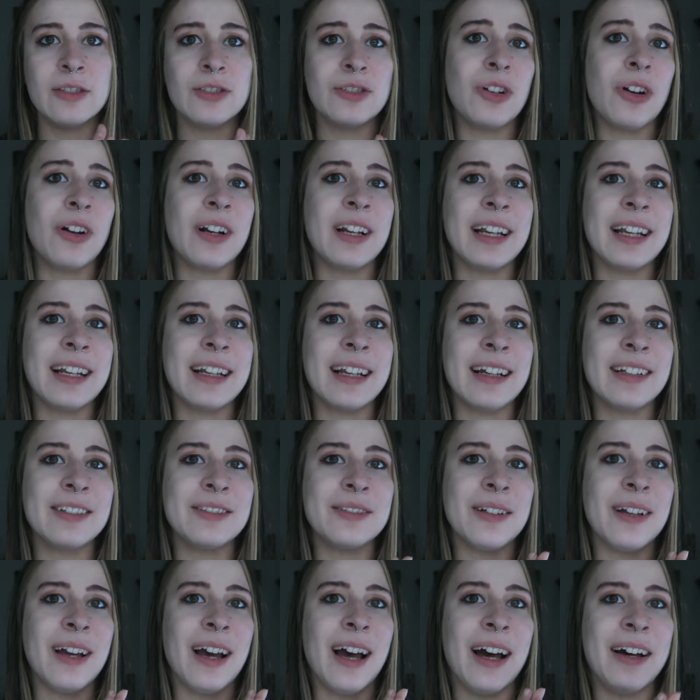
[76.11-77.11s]
starting
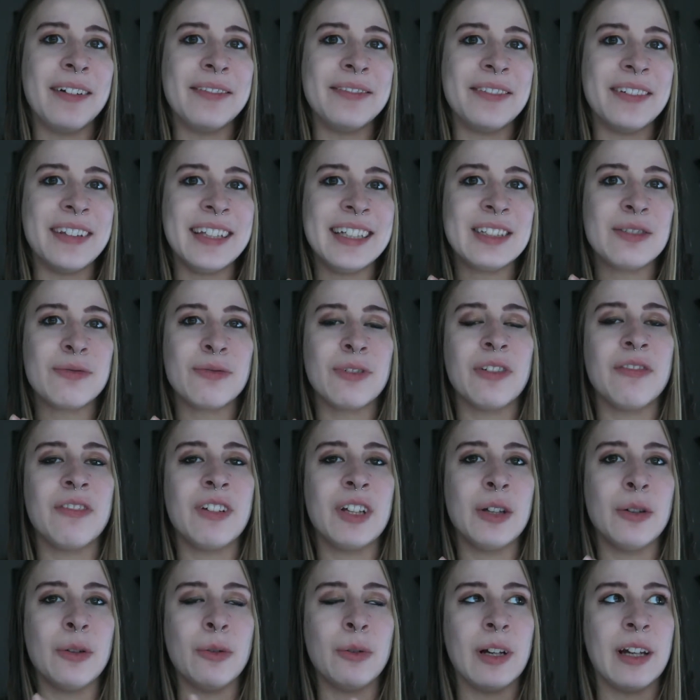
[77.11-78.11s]
of this
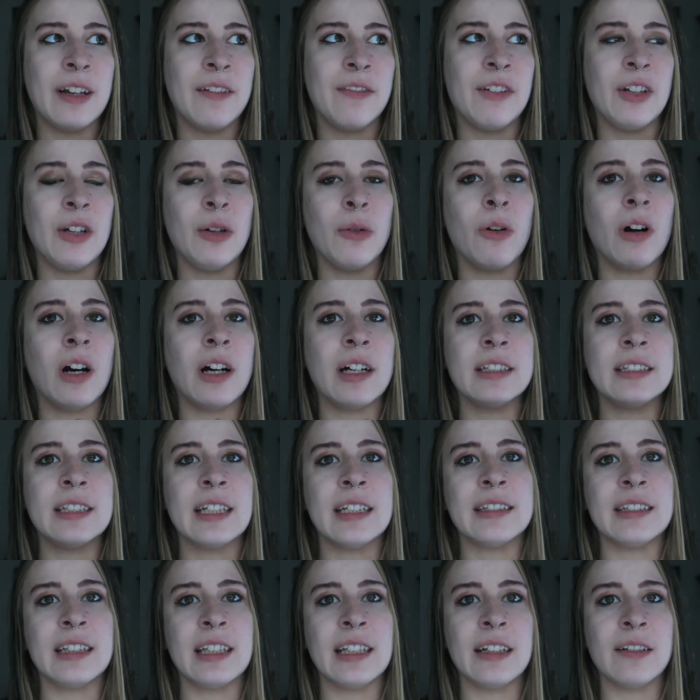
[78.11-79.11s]
review, if you are
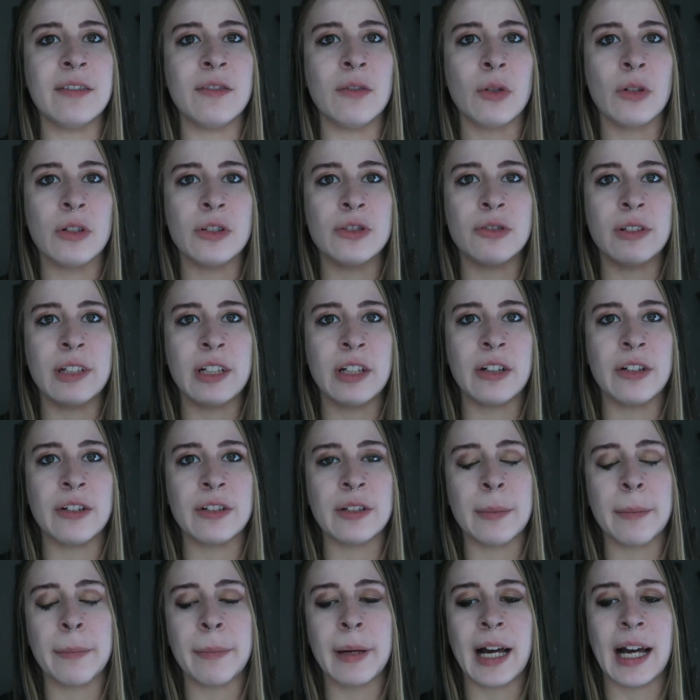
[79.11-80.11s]
sensitive or
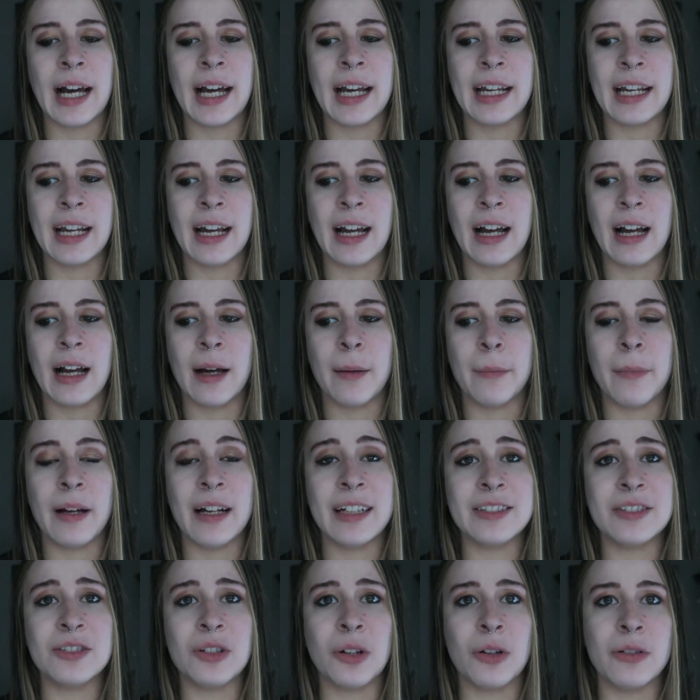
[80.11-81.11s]
triggered by
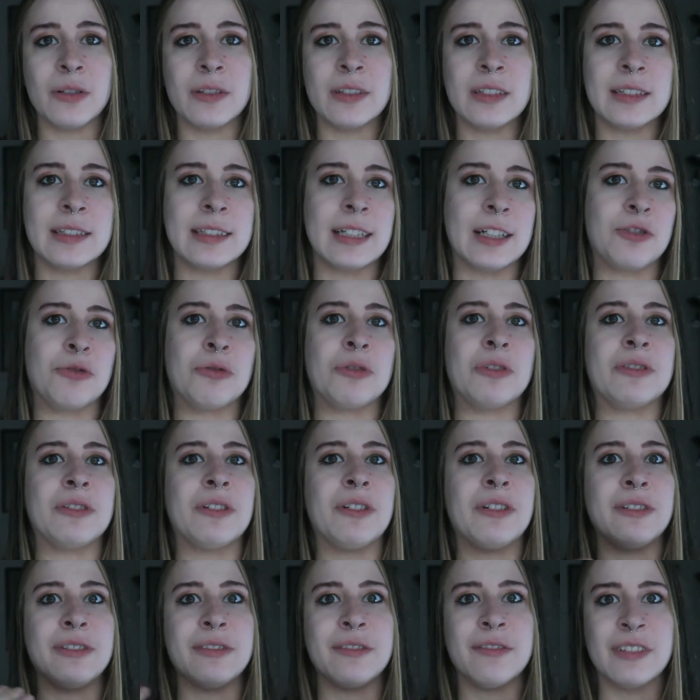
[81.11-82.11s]
assault, sexual
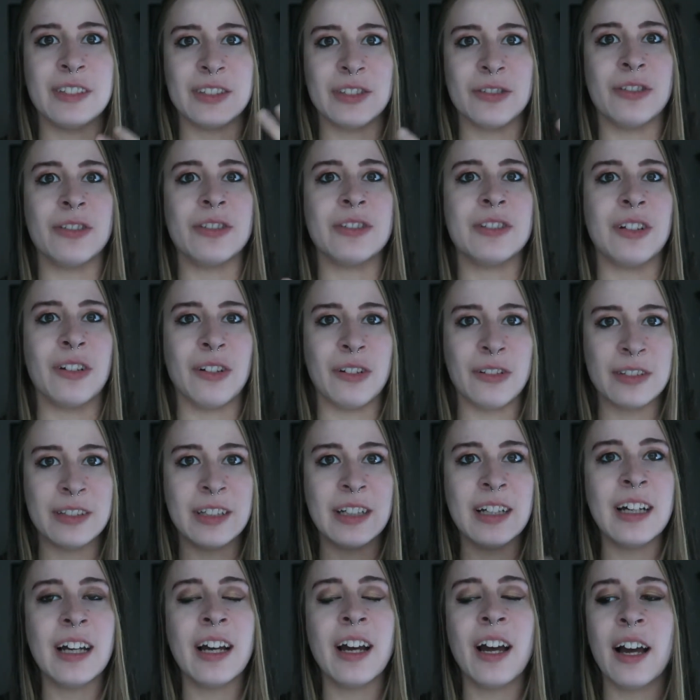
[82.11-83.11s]
assault, physical assault,
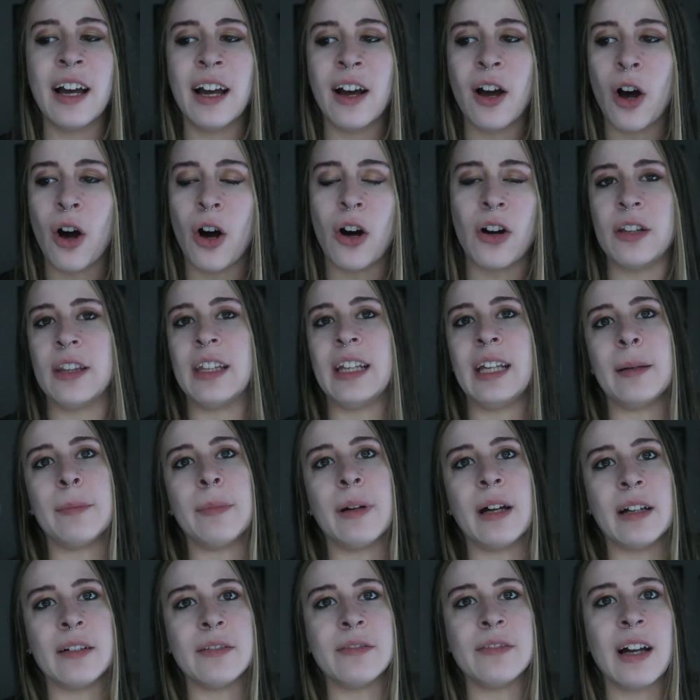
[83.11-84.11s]
all the
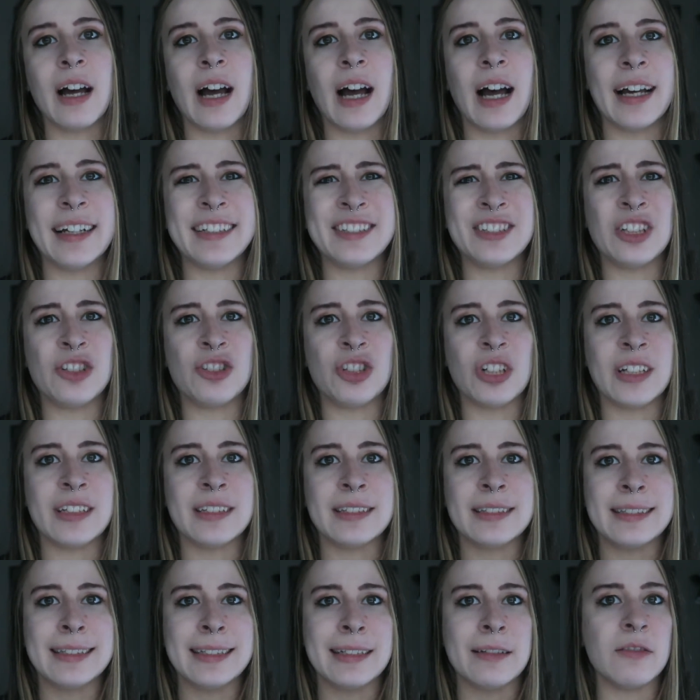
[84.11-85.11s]
above, I
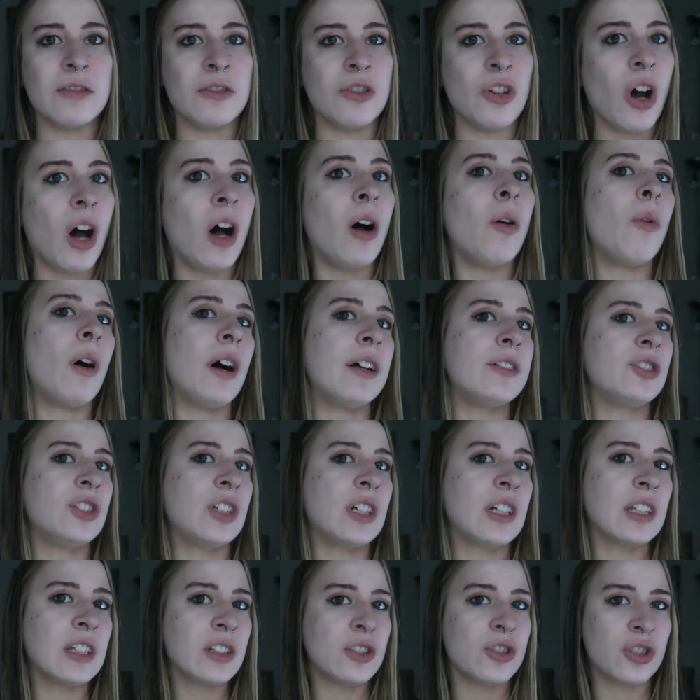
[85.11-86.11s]
suggest not
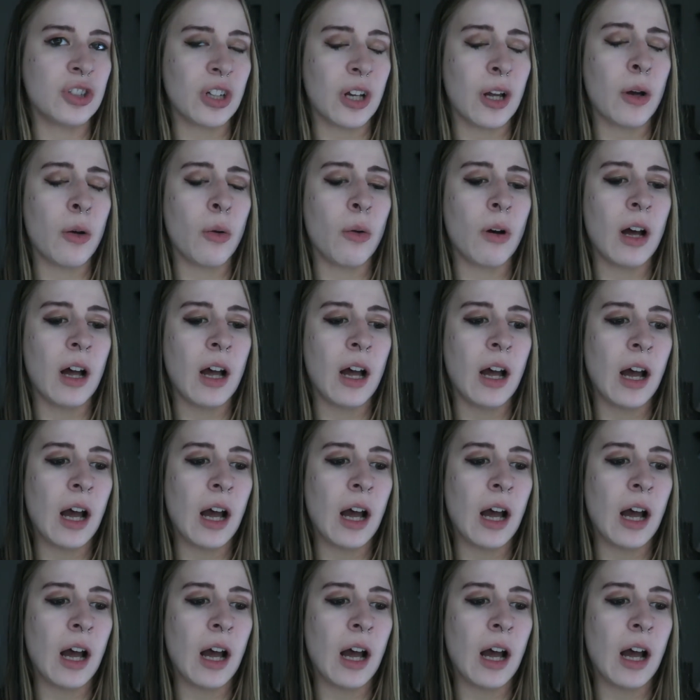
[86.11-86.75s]
watching the show.